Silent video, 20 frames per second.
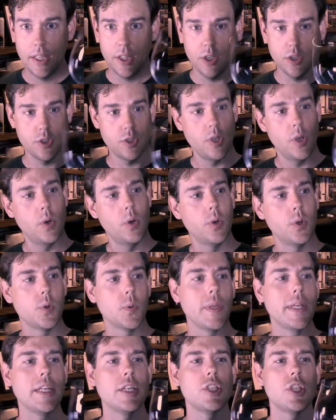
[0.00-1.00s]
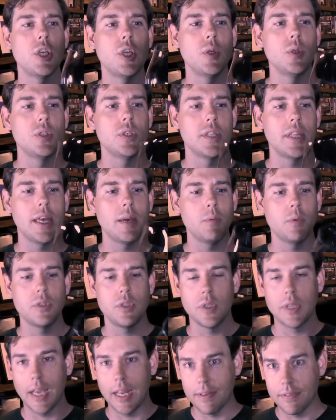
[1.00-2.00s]
There's no greenish hue to them,
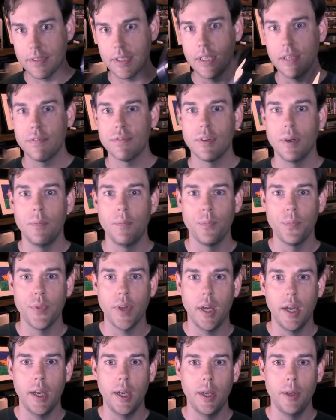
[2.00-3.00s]
which you kind of see from